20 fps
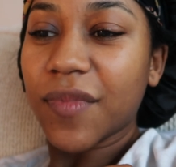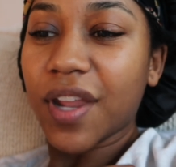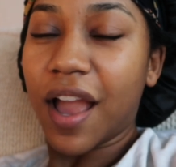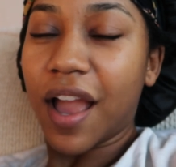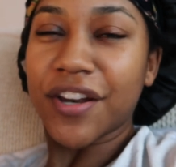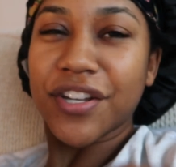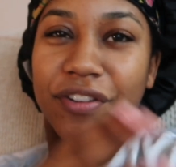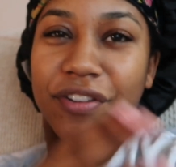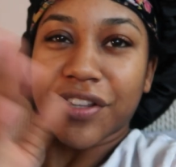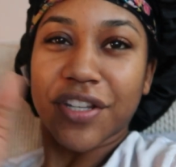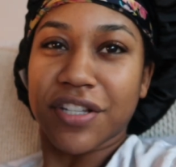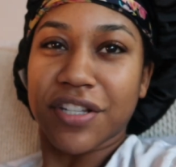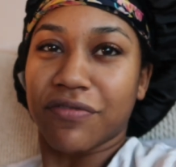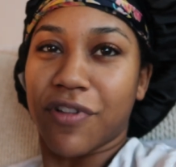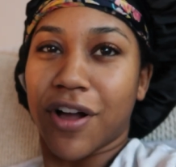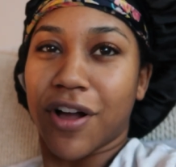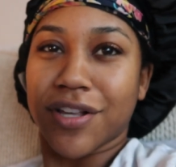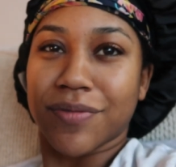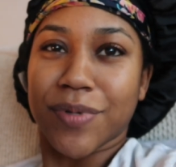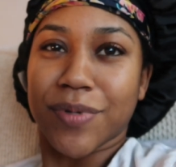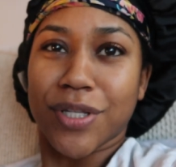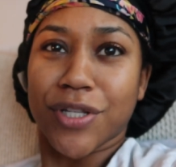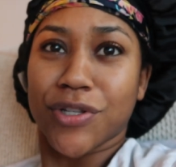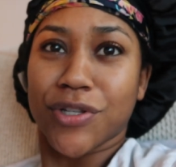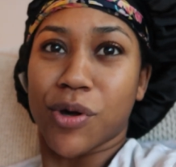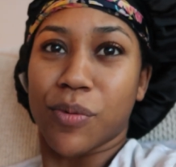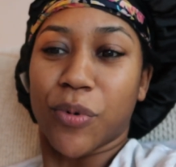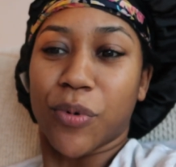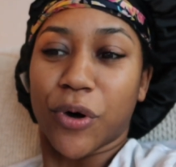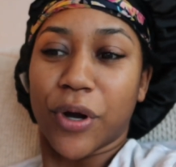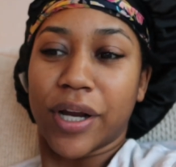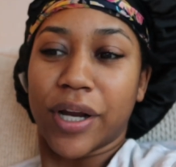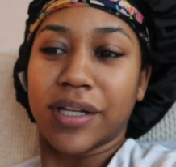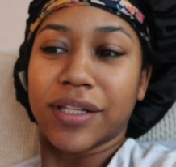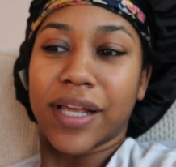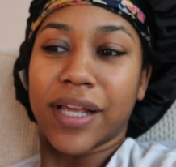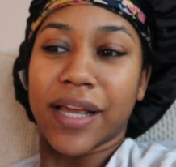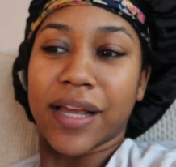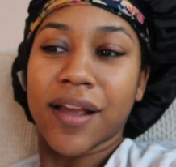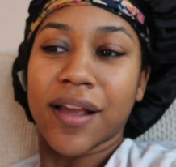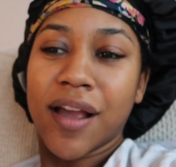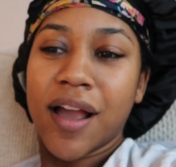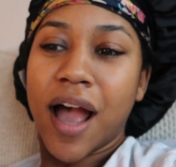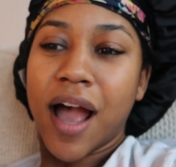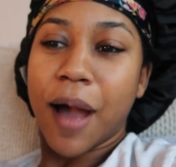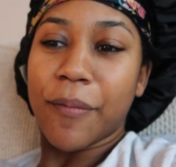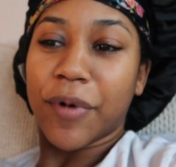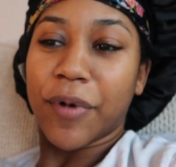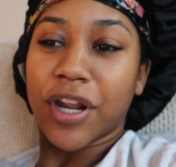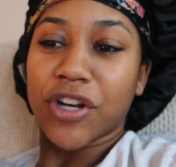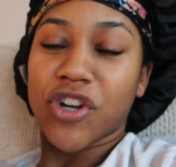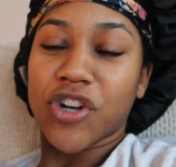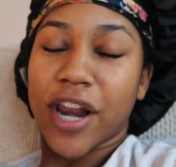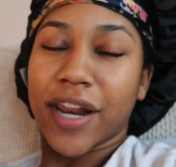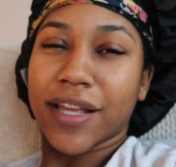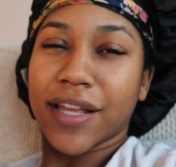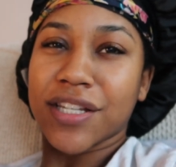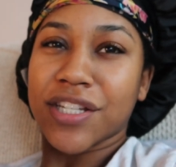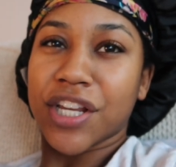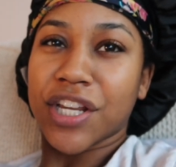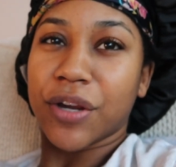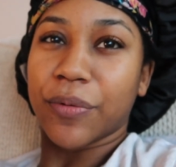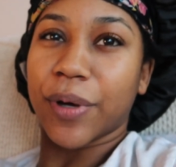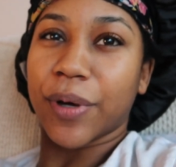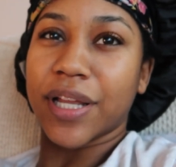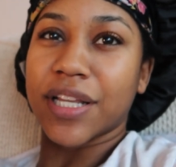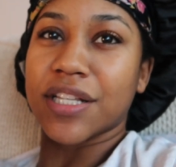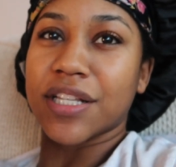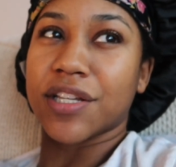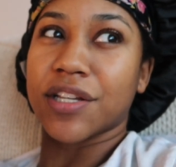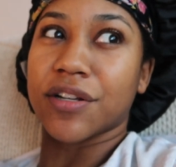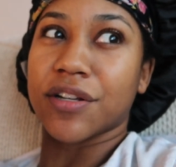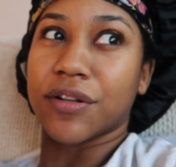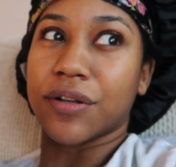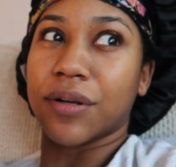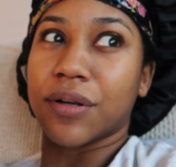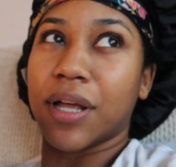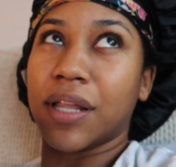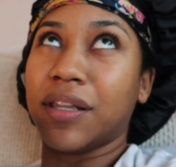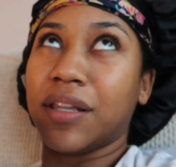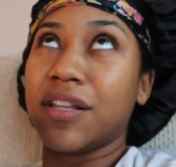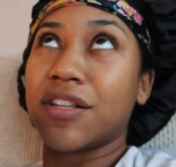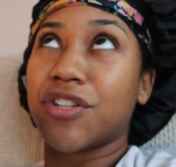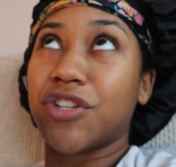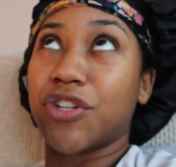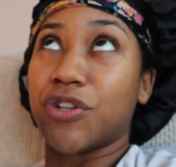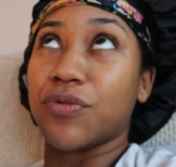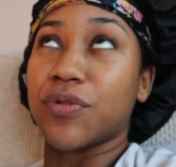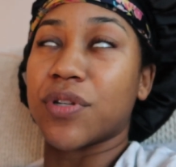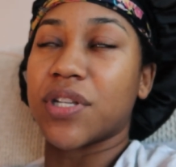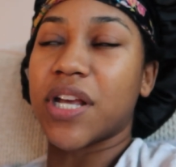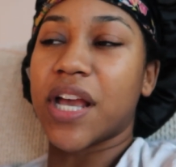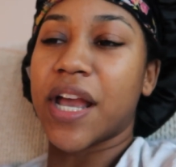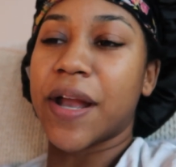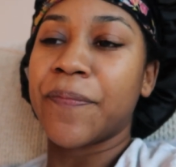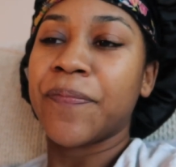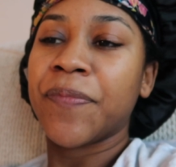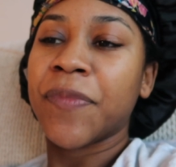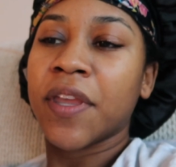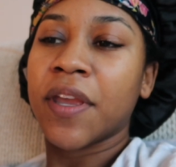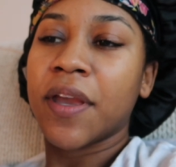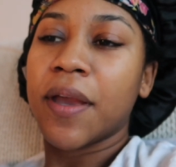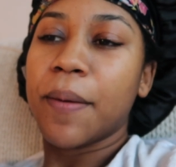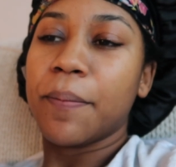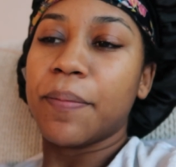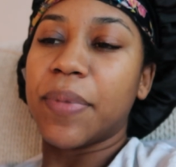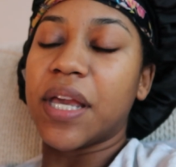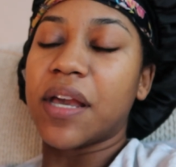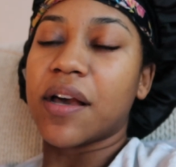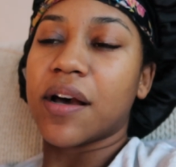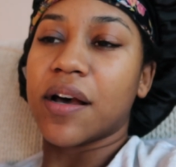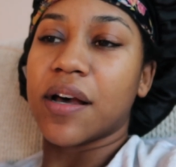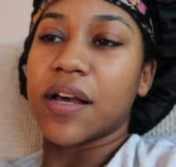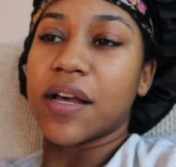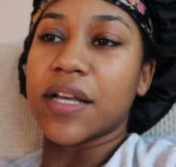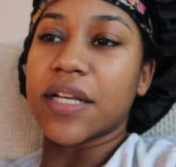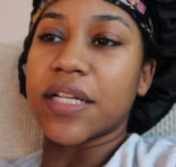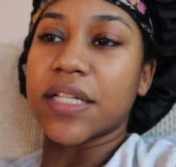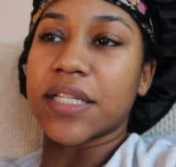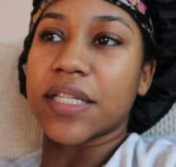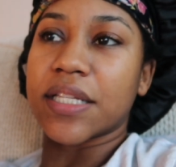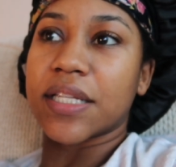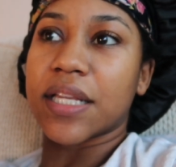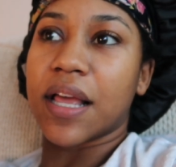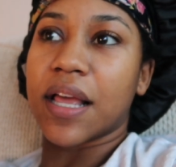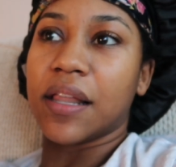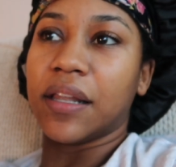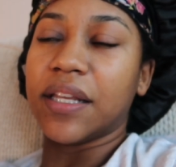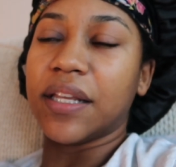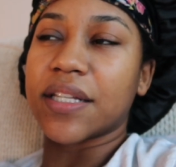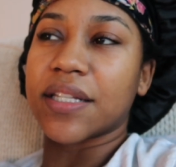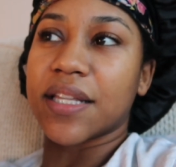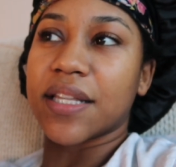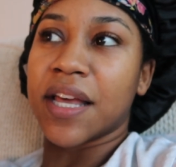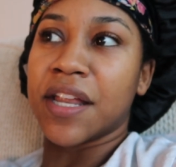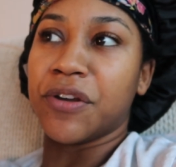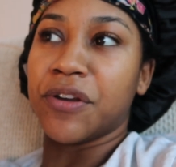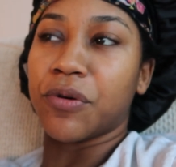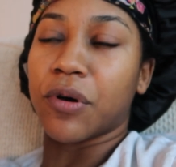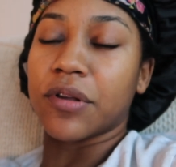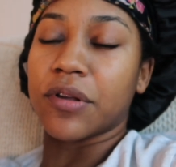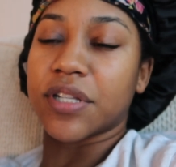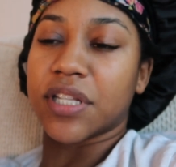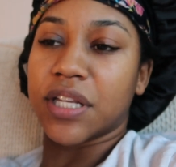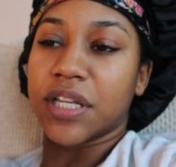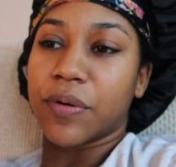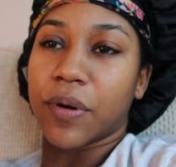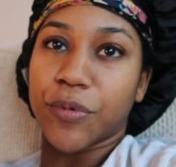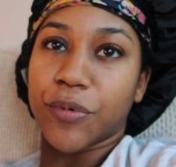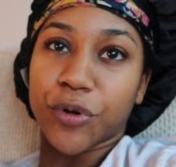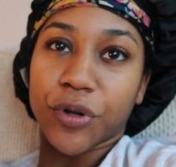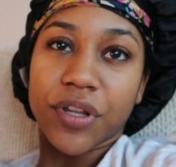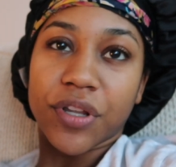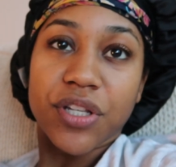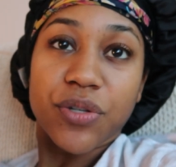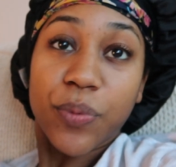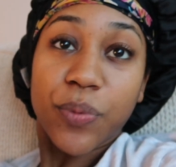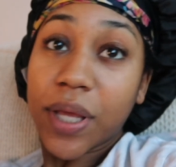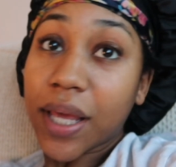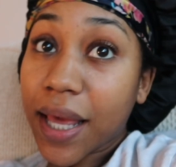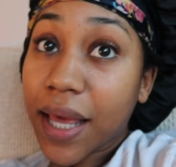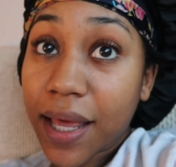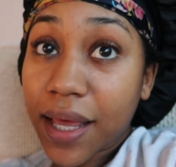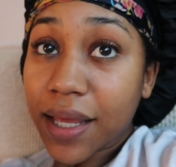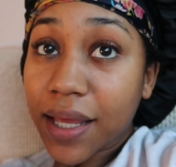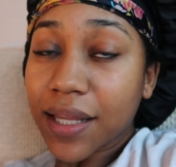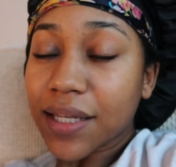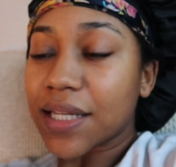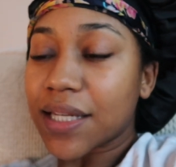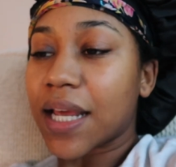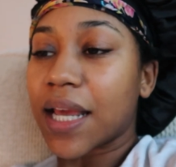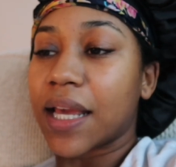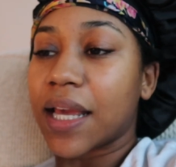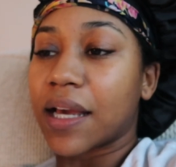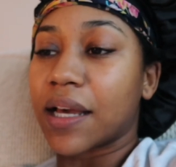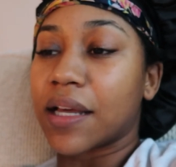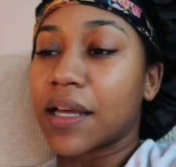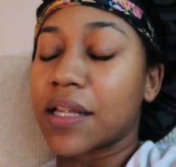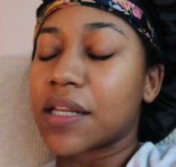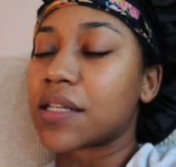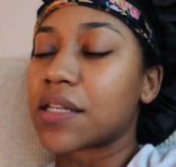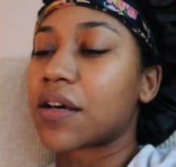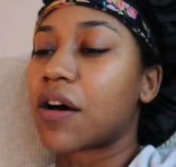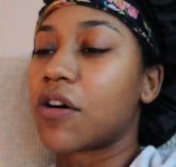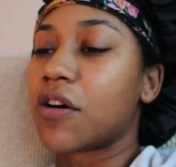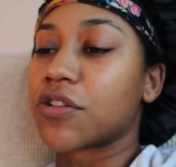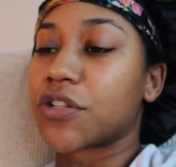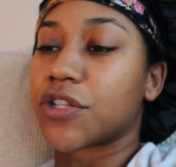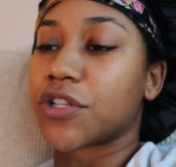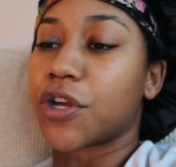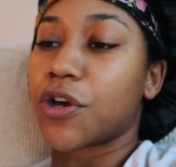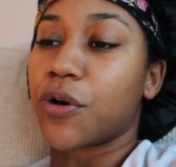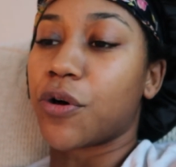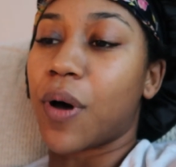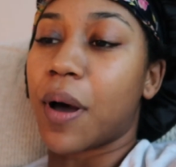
I just feel like this vlog has been so boring. Like, I'm gonna try to continue it until at least Tuesday, because at least then you all see what I'm doing this weekend. And also